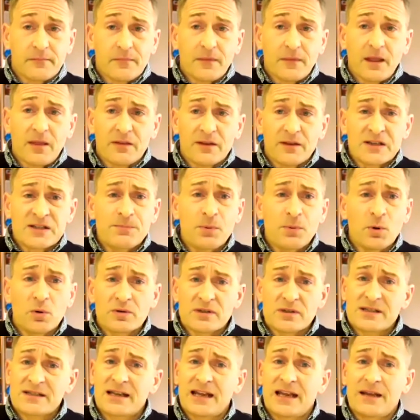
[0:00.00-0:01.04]
the
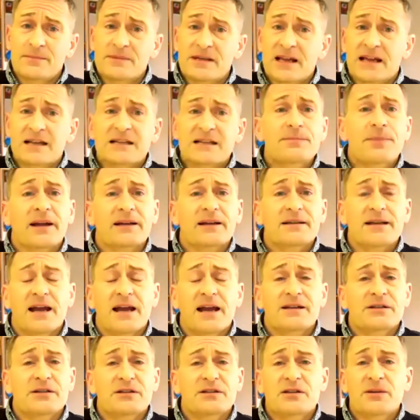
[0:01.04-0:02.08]
sports team's
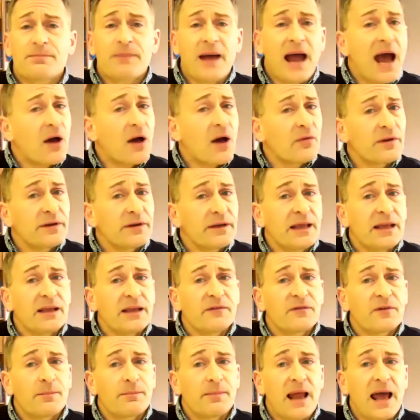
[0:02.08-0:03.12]
expectation to bow the knee
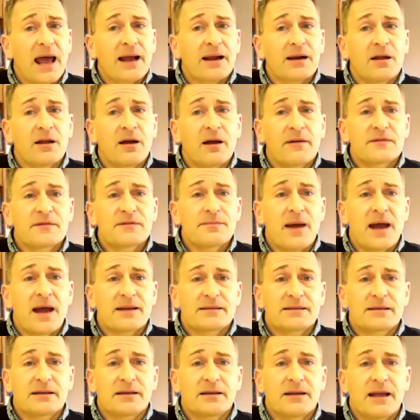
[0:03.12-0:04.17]
for Black Lives
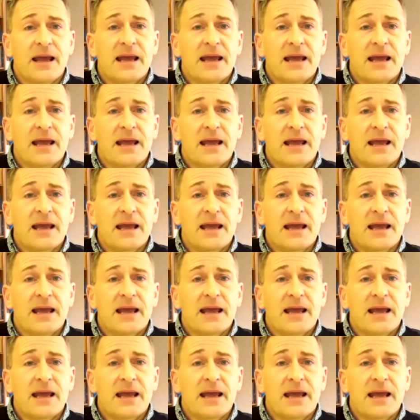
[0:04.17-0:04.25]
Matter,